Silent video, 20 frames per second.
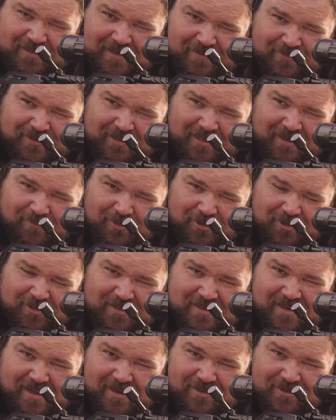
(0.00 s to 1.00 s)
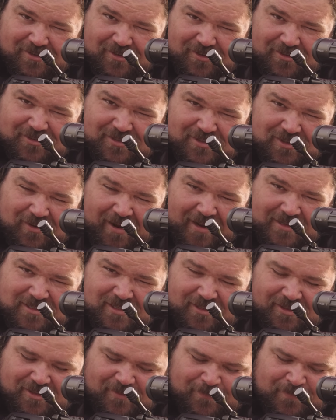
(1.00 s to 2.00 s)
Definitely gave a good dent or good scratch
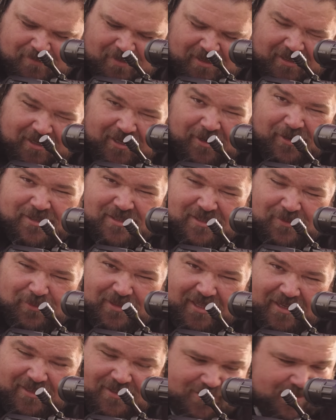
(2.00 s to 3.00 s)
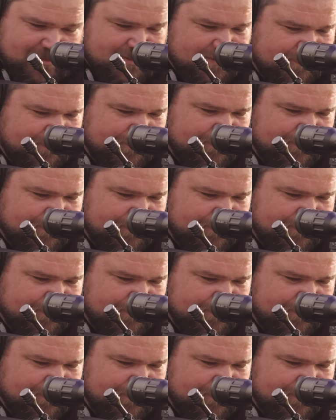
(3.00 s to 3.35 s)
to them. Kind of curious to see what that does.